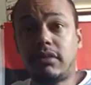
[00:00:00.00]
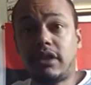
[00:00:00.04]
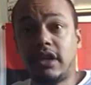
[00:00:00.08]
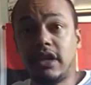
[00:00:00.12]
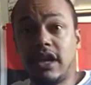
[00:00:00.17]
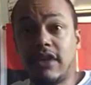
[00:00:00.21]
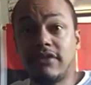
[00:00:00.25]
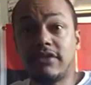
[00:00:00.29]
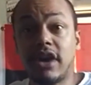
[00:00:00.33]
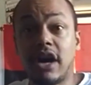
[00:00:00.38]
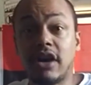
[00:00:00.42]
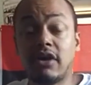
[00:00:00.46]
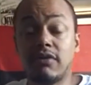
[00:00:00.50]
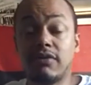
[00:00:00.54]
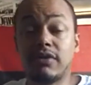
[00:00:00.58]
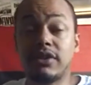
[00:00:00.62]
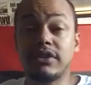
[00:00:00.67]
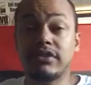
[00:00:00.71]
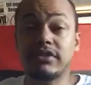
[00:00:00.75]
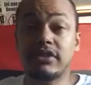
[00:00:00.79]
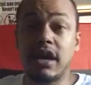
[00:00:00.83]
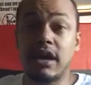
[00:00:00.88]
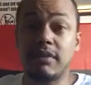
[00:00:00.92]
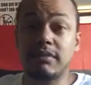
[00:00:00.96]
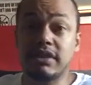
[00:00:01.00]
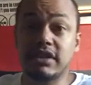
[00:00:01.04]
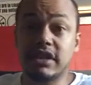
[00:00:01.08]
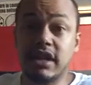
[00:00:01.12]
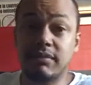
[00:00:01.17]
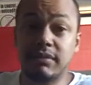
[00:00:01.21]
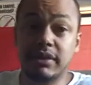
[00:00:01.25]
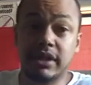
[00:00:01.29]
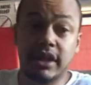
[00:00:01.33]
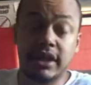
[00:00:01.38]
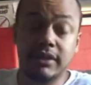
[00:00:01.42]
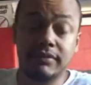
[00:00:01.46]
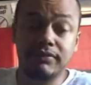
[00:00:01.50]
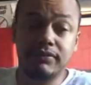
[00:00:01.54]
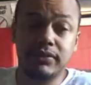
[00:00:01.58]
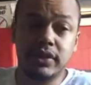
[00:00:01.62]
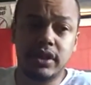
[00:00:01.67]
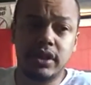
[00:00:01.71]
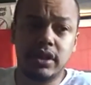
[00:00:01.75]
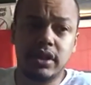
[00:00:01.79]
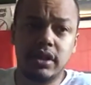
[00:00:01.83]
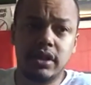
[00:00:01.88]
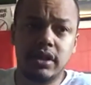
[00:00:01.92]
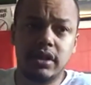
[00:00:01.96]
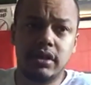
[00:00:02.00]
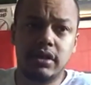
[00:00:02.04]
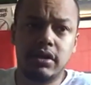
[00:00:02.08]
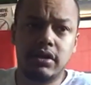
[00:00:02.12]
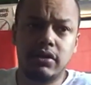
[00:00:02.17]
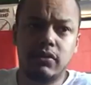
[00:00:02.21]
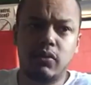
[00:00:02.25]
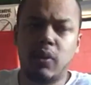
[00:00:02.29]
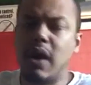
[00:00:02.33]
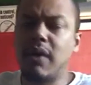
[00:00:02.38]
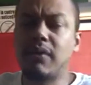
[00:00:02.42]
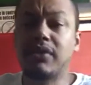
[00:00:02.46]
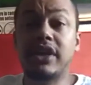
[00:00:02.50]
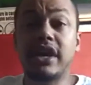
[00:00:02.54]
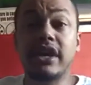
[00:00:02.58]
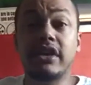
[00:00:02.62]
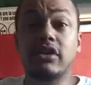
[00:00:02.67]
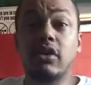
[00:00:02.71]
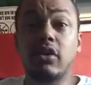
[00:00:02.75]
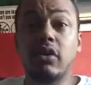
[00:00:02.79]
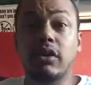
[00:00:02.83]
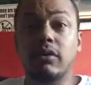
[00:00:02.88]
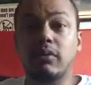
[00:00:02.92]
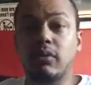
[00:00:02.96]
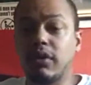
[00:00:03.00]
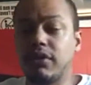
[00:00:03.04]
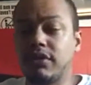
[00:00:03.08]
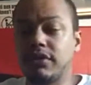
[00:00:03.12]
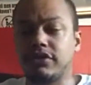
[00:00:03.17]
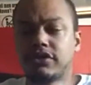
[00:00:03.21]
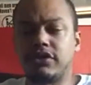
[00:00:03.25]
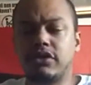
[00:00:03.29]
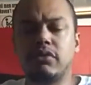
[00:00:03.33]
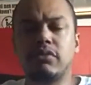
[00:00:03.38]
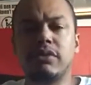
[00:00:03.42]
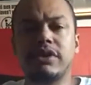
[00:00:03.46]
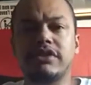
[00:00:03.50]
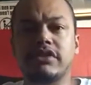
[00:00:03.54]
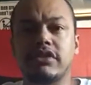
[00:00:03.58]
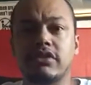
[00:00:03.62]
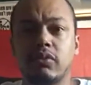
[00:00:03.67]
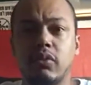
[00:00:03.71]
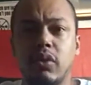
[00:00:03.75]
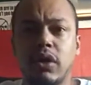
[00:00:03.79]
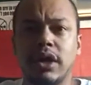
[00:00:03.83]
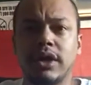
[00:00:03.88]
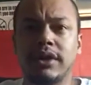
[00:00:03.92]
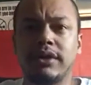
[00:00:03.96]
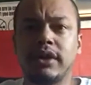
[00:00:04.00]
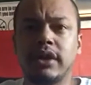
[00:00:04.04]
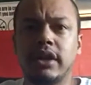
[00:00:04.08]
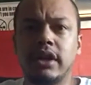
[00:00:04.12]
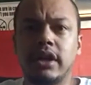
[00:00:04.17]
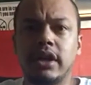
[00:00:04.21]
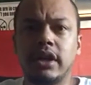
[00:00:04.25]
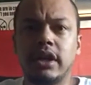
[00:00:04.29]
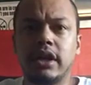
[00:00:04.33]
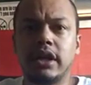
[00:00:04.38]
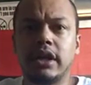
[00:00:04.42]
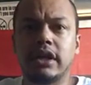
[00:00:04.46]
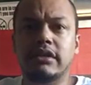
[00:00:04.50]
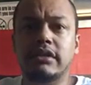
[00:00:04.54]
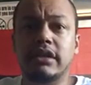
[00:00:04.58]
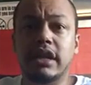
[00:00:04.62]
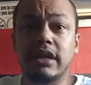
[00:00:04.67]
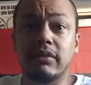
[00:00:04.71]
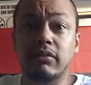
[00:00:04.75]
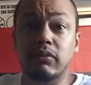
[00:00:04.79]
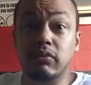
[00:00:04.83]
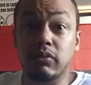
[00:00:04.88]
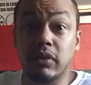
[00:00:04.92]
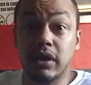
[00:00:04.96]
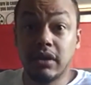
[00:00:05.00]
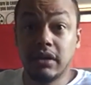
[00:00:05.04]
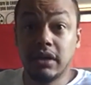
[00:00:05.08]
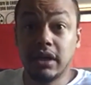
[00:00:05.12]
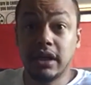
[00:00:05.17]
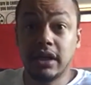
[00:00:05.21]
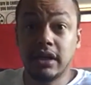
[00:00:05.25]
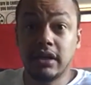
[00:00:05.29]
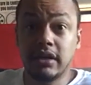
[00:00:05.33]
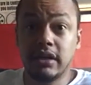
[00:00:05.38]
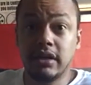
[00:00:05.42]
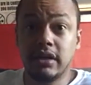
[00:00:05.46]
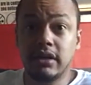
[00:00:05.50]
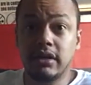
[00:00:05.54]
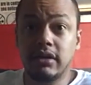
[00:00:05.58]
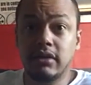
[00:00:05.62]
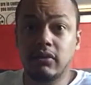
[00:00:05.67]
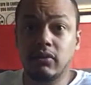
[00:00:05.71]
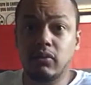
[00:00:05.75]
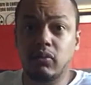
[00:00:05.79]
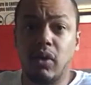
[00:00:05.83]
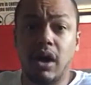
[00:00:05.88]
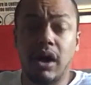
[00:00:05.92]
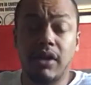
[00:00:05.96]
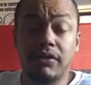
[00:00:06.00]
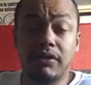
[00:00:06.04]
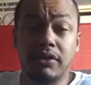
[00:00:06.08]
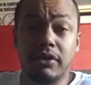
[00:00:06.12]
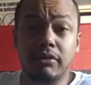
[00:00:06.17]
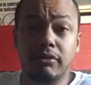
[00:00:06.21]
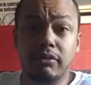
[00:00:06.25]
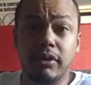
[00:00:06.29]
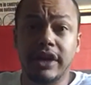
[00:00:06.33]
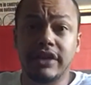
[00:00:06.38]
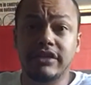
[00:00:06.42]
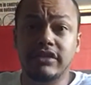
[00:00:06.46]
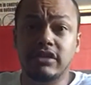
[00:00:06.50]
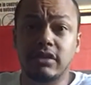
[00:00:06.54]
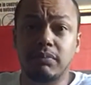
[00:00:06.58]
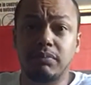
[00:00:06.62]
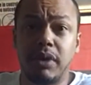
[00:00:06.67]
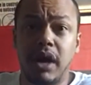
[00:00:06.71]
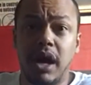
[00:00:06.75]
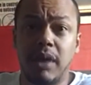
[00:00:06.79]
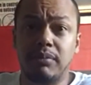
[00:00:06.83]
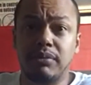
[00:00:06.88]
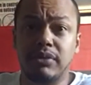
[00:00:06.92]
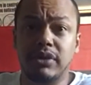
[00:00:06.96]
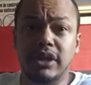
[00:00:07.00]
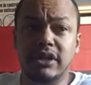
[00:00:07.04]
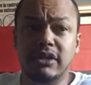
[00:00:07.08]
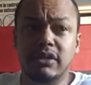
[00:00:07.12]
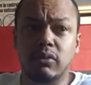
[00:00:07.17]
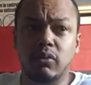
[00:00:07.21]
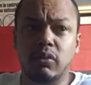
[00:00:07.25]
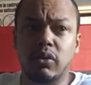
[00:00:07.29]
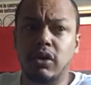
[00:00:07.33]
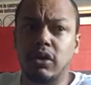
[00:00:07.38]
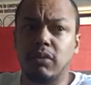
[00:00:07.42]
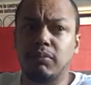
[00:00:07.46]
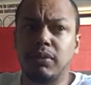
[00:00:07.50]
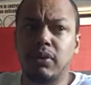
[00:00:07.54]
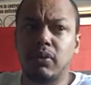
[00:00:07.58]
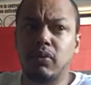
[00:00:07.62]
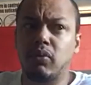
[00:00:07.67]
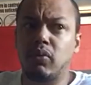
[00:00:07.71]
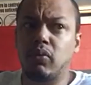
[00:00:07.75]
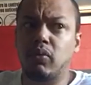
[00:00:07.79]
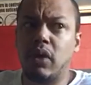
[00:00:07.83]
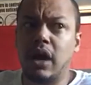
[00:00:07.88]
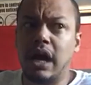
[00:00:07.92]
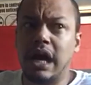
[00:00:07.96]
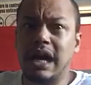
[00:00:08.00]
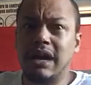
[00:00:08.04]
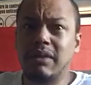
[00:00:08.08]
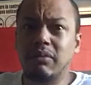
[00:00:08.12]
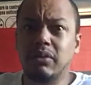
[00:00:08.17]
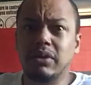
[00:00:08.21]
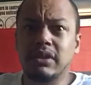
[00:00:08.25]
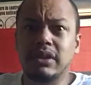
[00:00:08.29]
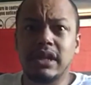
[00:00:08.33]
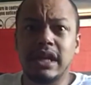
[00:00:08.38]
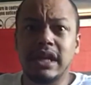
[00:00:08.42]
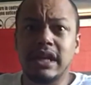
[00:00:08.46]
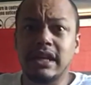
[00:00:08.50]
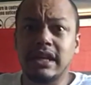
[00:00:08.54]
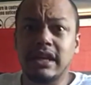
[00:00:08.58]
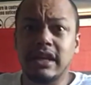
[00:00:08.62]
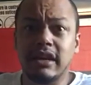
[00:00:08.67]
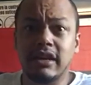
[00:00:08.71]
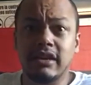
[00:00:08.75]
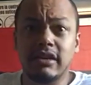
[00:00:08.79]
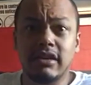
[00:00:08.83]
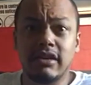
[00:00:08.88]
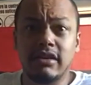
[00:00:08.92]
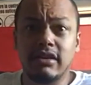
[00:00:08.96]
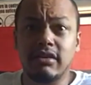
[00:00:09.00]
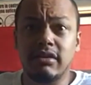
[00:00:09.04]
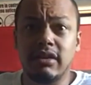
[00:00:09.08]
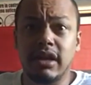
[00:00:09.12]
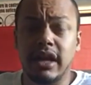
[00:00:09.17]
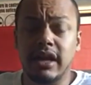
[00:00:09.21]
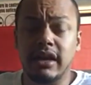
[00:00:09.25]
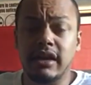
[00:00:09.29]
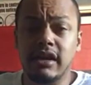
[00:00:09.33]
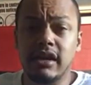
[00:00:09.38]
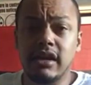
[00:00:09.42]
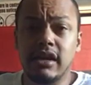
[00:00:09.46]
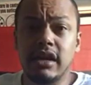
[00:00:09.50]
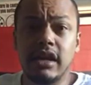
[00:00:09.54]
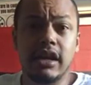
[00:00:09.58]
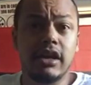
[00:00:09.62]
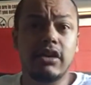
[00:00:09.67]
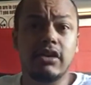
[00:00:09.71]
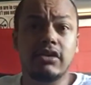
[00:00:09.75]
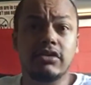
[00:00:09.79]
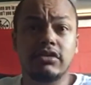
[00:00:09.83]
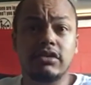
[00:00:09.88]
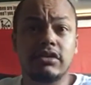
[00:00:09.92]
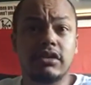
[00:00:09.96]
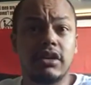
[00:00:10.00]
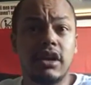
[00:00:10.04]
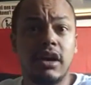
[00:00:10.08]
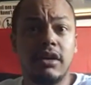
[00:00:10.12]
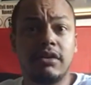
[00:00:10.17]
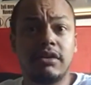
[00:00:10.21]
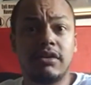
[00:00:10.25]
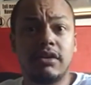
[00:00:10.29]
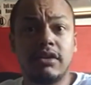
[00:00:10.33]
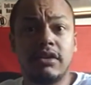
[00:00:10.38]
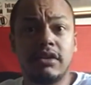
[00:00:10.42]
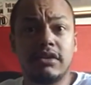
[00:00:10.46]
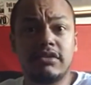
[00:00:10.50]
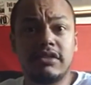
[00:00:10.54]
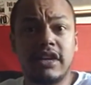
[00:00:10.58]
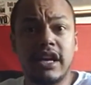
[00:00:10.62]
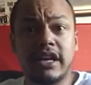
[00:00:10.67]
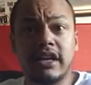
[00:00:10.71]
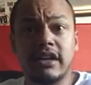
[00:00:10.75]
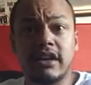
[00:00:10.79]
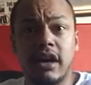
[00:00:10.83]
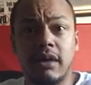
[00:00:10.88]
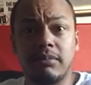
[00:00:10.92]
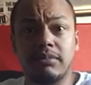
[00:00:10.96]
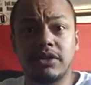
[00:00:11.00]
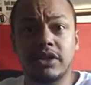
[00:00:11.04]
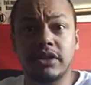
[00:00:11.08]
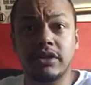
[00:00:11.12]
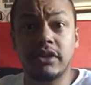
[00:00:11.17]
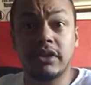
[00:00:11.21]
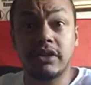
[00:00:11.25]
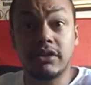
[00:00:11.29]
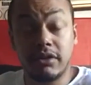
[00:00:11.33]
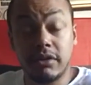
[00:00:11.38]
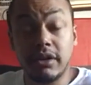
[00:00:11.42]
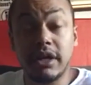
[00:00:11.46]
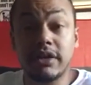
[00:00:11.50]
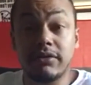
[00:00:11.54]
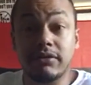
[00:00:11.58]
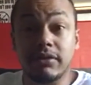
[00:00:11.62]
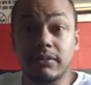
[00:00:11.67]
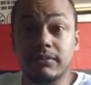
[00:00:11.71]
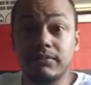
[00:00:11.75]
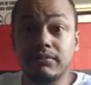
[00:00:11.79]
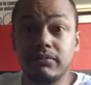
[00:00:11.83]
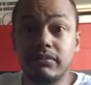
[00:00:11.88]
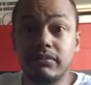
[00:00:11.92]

And I've gone over this time and time again. Why would they ignore it? Well, there's two reasons. One is they really want their race to populate the world, but why would they care to do that? It goes to the second option. They're evil.